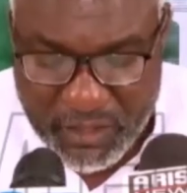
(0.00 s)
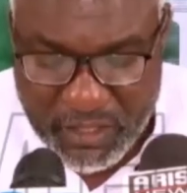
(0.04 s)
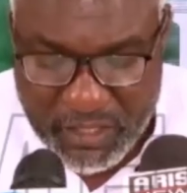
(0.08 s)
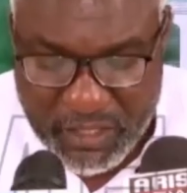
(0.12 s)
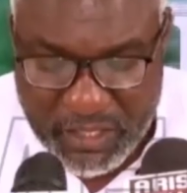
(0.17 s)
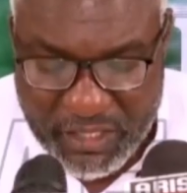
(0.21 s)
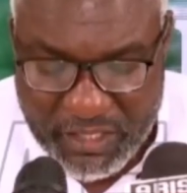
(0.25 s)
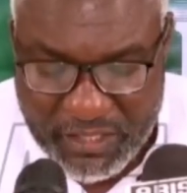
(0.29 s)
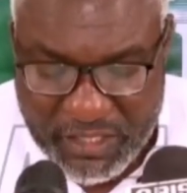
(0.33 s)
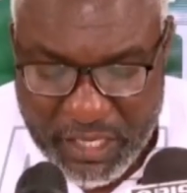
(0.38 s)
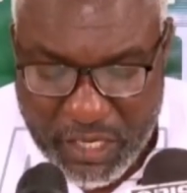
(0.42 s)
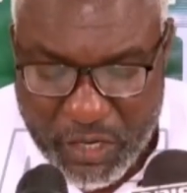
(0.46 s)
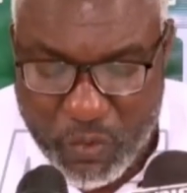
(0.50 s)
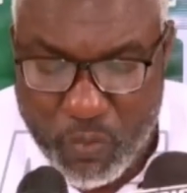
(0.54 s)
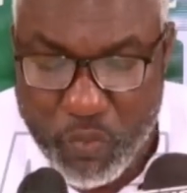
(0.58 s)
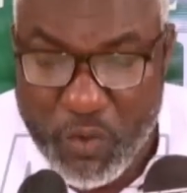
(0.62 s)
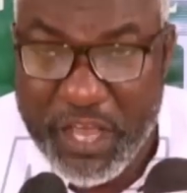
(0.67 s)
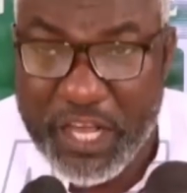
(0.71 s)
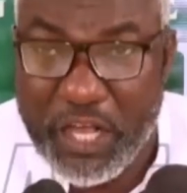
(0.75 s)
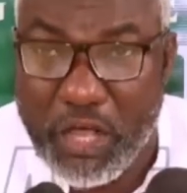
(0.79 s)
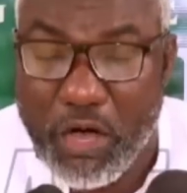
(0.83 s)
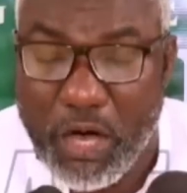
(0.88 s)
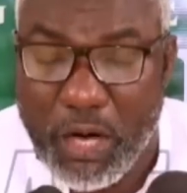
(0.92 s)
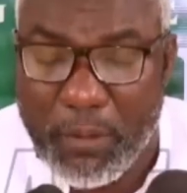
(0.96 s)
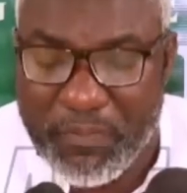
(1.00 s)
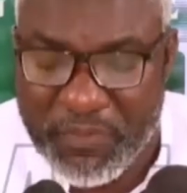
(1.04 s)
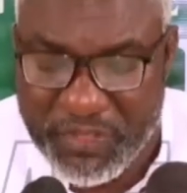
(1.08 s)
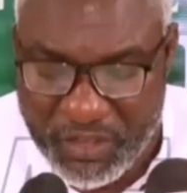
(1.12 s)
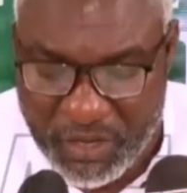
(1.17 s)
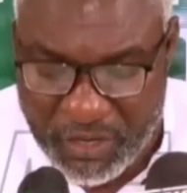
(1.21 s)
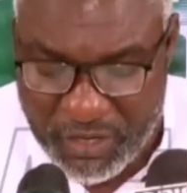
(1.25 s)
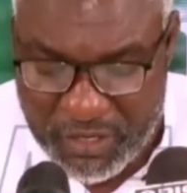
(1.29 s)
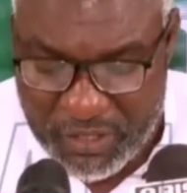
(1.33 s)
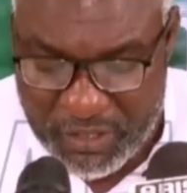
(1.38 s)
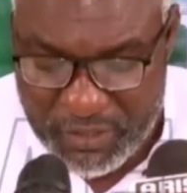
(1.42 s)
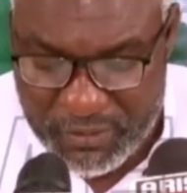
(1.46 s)
is a wake-up
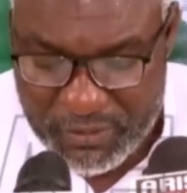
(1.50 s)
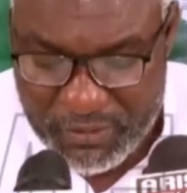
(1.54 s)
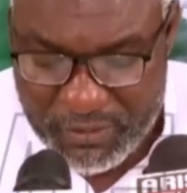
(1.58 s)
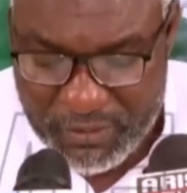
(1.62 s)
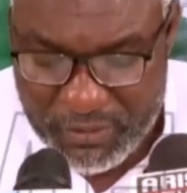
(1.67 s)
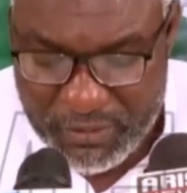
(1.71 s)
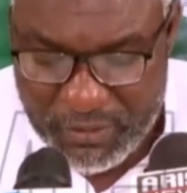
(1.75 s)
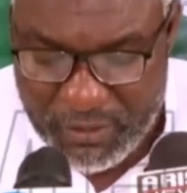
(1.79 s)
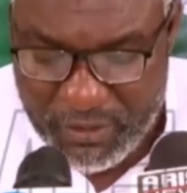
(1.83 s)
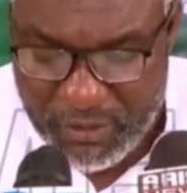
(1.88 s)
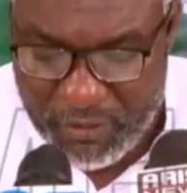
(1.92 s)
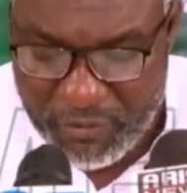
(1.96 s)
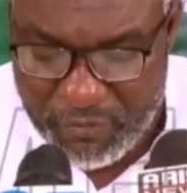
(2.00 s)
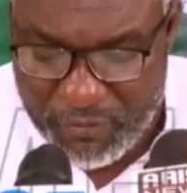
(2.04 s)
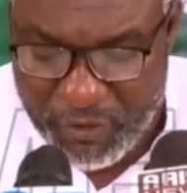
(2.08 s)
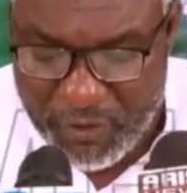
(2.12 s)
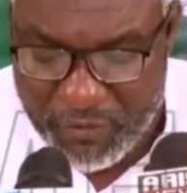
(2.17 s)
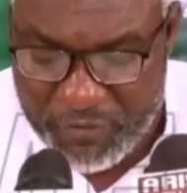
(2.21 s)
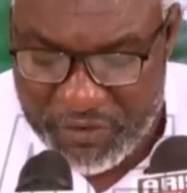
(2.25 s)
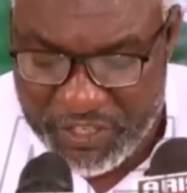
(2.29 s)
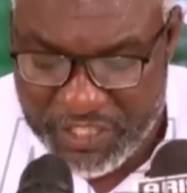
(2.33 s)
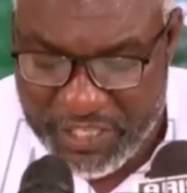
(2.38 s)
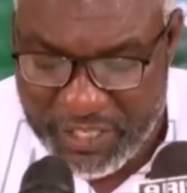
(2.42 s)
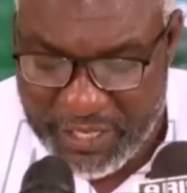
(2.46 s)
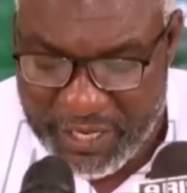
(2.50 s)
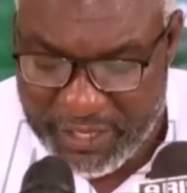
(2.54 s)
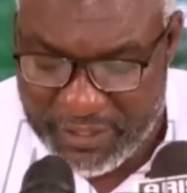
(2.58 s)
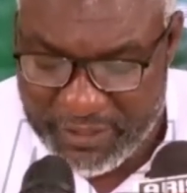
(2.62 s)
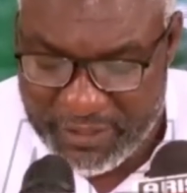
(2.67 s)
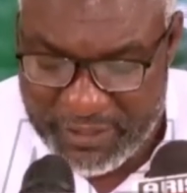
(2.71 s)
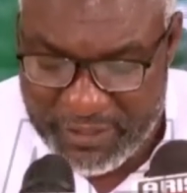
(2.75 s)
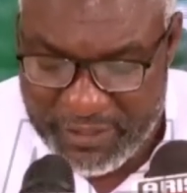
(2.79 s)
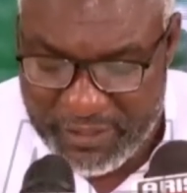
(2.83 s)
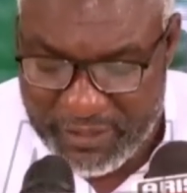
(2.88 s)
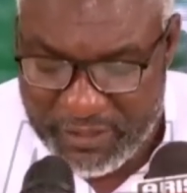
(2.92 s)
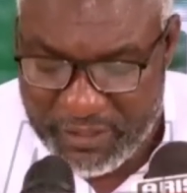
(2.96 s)
knock for
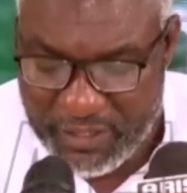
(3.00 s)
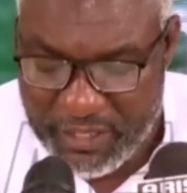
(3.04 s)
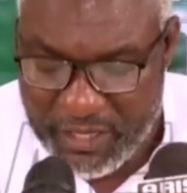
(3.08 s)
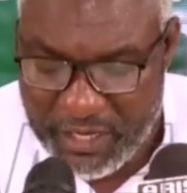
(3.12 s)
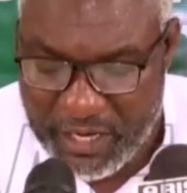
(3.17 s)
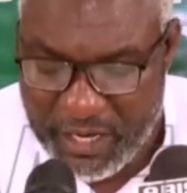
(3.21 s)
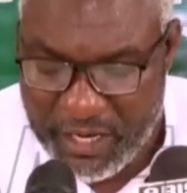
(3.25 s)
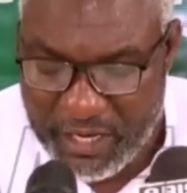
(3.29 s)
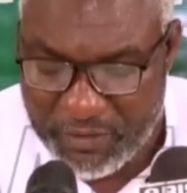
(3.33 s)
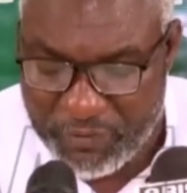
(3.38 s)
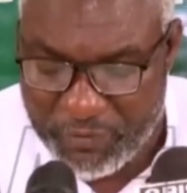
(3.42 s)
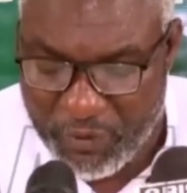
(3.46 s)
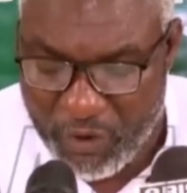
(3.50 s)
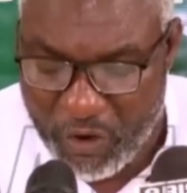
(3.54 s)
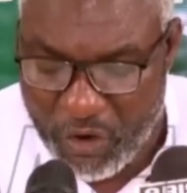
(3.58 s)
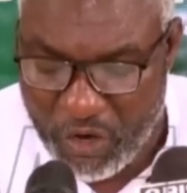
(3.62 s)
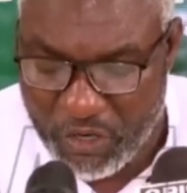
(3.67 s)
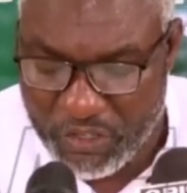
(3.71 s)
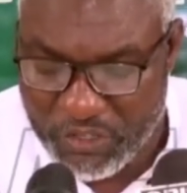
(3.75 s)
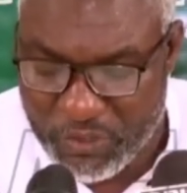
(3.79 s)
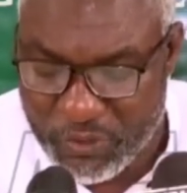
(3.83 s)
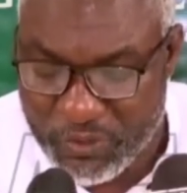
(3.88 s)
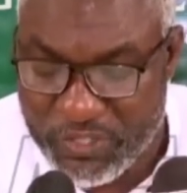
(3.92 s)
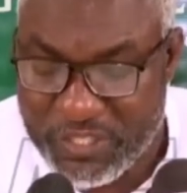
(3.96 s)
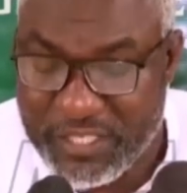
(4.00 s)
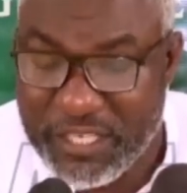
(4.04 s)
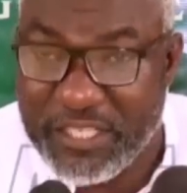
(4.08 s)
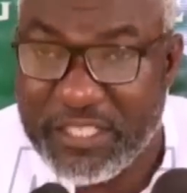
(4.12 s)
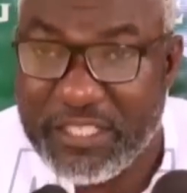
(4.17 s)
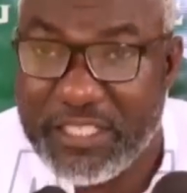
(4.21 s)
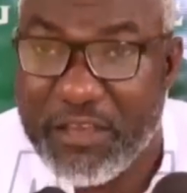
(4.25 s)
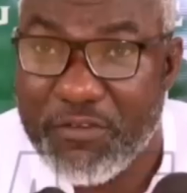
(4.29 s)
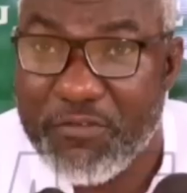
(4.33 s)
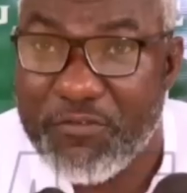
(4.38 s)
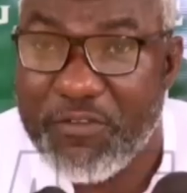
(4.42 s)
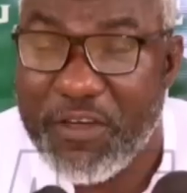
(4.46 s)
vigilance and for us to
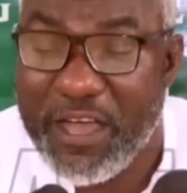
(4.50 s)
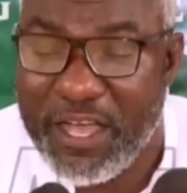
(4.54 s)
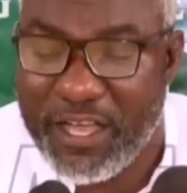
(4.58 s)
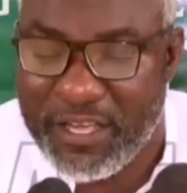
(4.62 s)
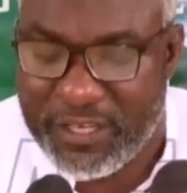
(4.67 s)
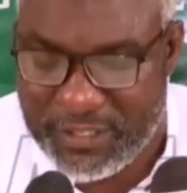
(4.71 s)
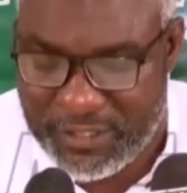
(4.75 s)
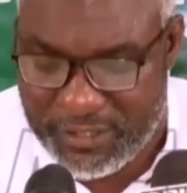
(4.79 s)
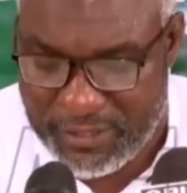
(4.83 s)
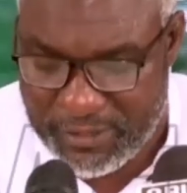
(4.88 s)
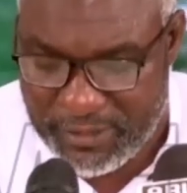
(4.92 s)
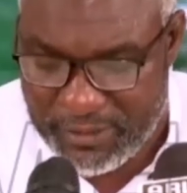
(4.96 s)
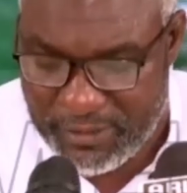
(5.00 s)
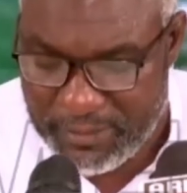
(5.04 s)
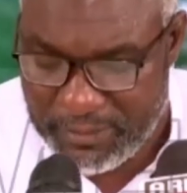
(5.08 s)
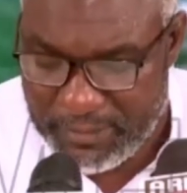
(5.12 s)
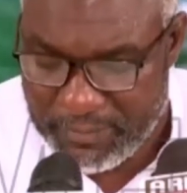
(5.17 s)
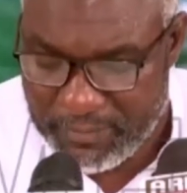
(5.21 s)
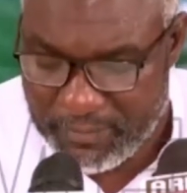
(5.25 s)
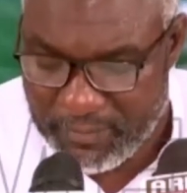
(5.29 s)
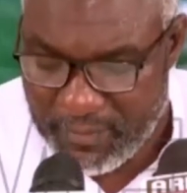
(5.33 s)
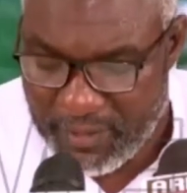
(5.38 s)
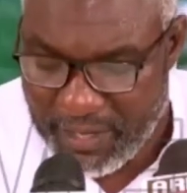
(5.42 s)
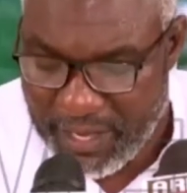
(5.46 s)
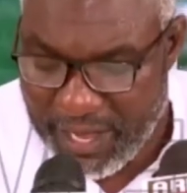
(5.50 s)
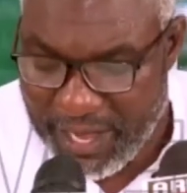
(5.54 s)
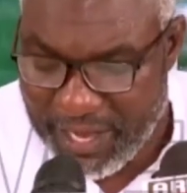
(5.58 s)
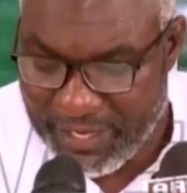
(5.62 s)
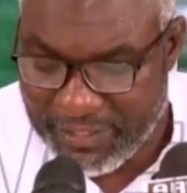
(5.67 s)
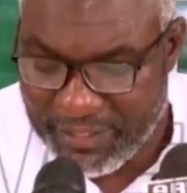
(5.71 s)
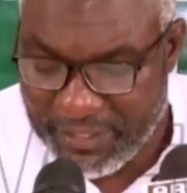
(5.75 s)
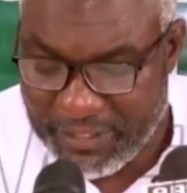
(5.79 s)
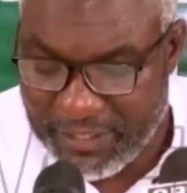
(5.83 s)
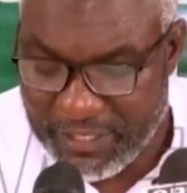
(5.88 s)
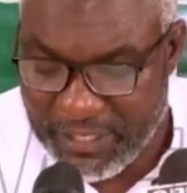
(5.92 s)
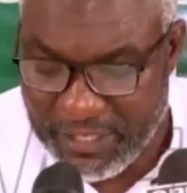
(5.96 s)
state the facts
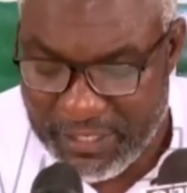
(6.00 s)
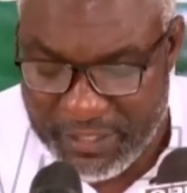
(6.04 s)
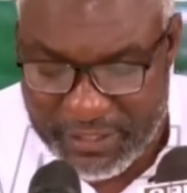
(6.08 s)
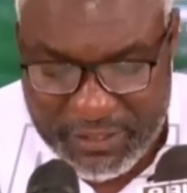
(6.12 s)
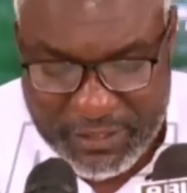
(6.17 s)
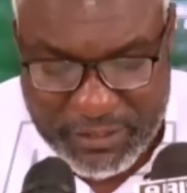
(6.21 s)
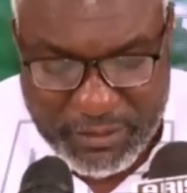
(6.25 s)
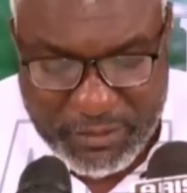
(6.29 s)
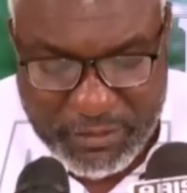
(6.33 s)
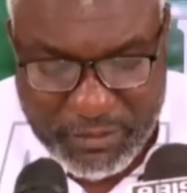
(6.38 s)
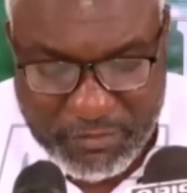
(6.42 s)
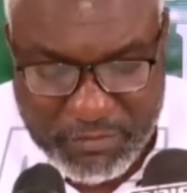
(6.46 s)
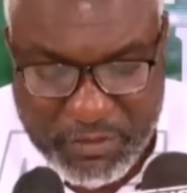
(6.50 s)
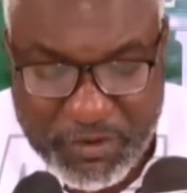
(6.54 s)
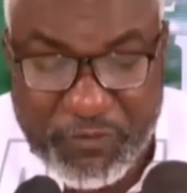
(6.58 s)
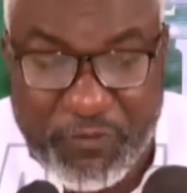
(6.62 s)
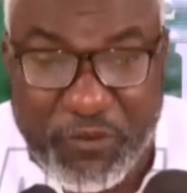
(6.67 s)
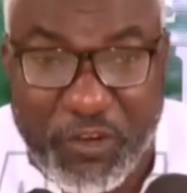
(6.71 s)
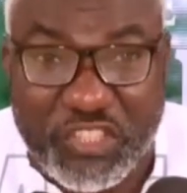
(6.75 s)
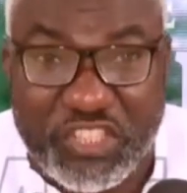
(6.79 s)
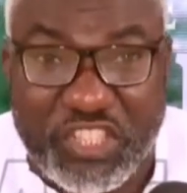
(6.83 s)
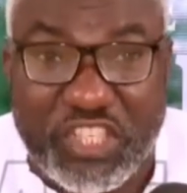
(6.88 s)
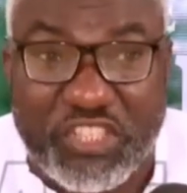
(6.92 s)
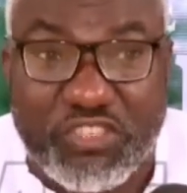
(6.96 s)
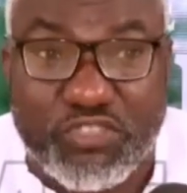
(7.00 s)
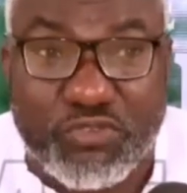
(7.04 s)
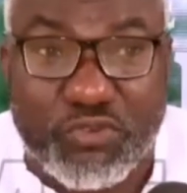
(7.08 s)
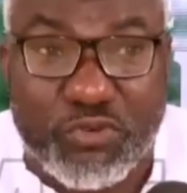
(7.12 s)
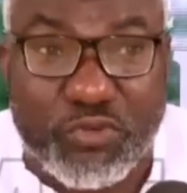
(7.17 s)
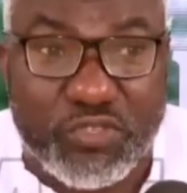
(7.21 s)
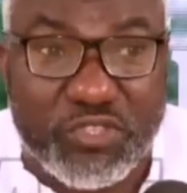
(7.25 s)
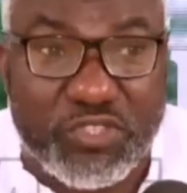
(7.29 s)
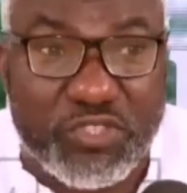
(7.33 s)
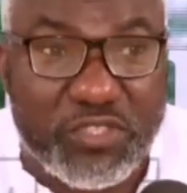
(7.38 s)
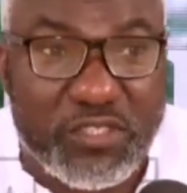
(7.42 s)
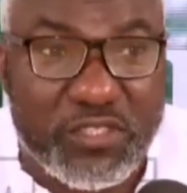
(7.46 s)
as it is before the
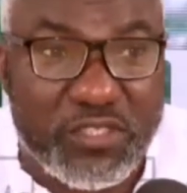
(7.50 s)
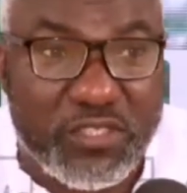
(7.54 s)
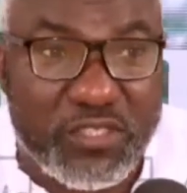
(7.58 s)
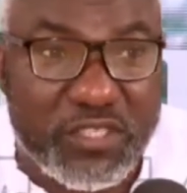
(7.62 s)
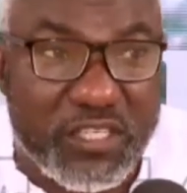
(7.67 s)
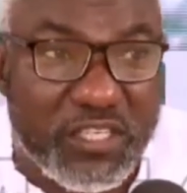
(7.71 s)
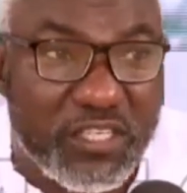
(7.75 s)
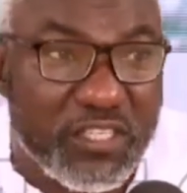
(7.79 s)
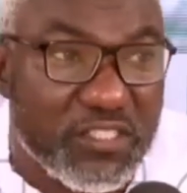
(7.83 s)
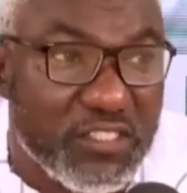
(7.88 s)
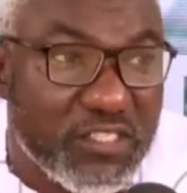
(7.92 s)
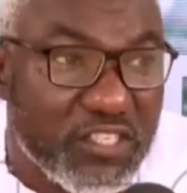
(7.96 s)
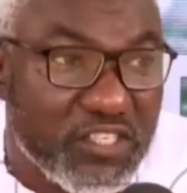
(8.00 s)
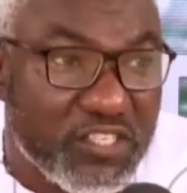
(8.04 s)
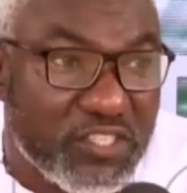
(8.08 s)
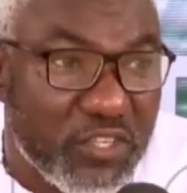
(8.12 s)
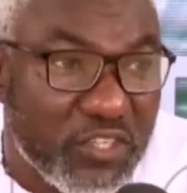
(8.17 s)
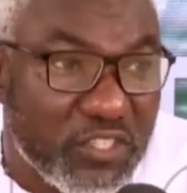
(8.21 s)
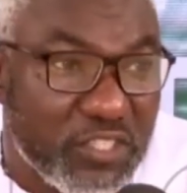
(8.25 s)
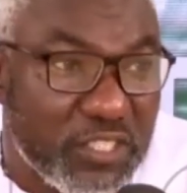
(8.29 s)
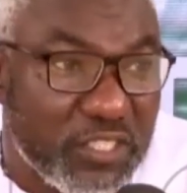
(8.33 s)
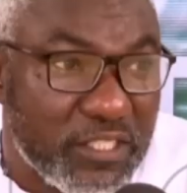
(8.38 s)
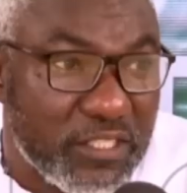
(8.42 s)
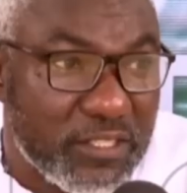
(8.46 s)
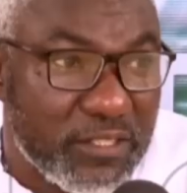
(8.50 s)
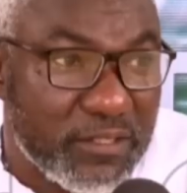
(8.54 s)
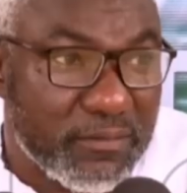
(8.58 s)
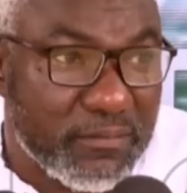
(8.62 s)
truth is distorted.